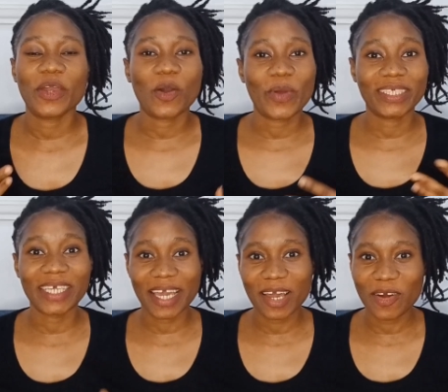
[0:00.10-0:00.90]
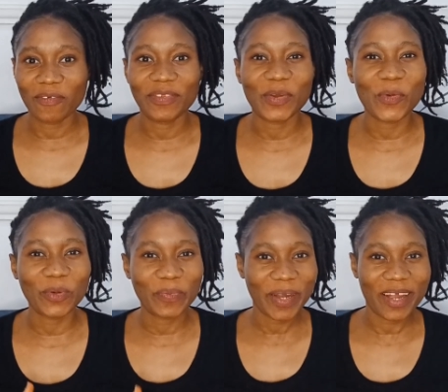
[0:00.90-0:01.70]
always hear of the
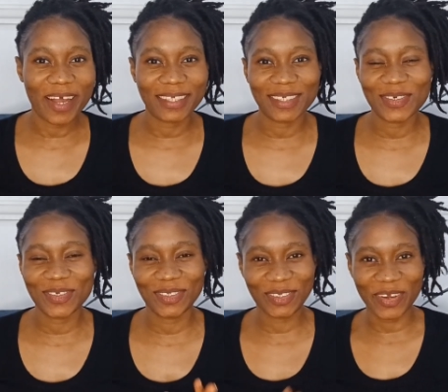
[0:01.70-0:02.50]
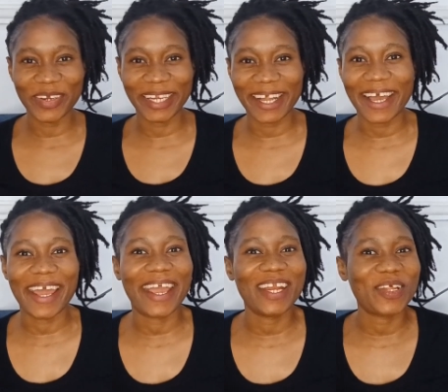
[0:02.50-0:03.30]
good parts, the good
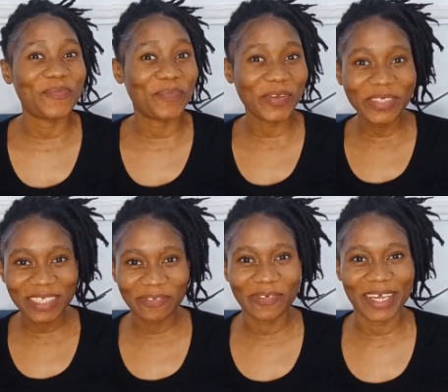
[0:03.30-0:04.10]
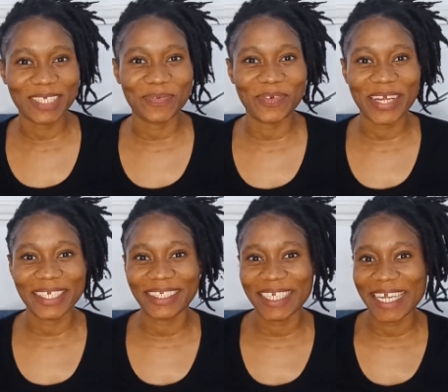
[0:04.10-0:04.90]
storyline, the beautiful
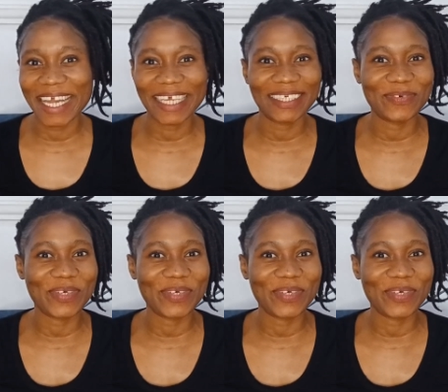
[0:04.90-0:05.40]
experiences.